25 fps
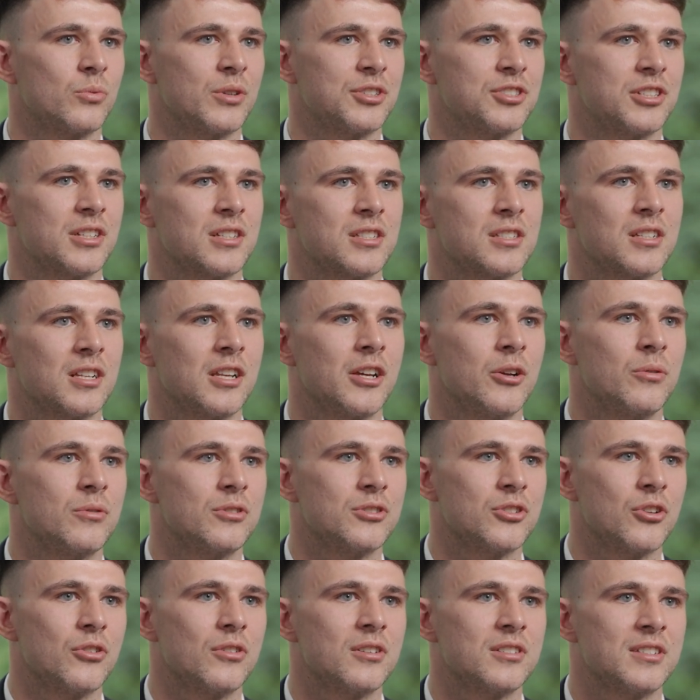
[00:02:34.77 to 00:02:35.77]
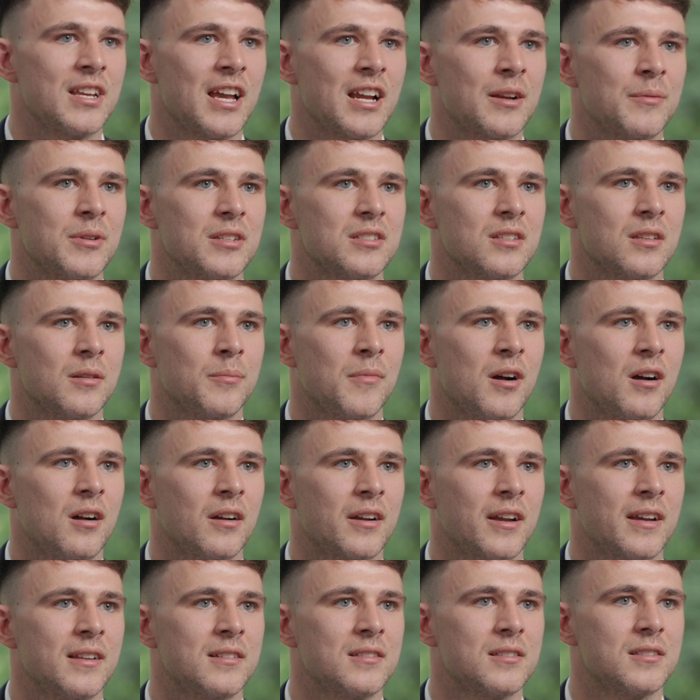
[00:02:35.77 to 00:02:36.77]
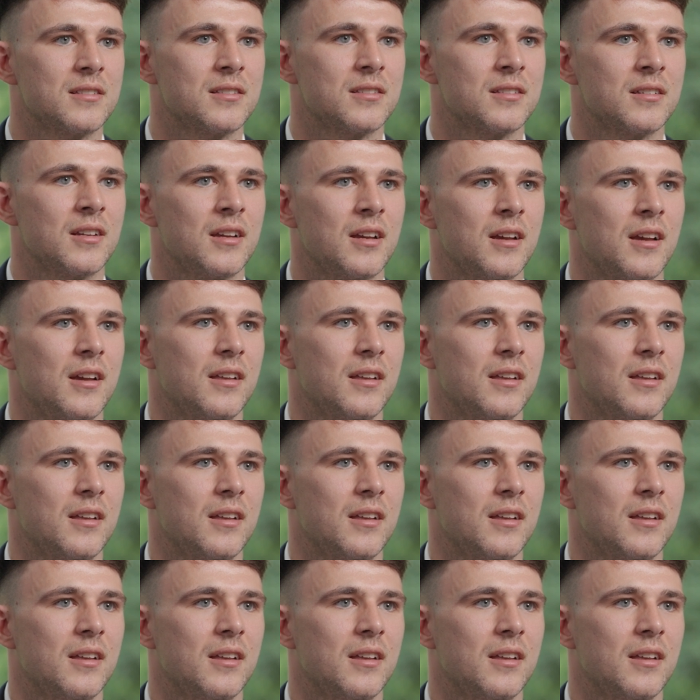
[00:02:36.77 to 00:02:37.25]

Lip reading: which excludes certain segments of the markets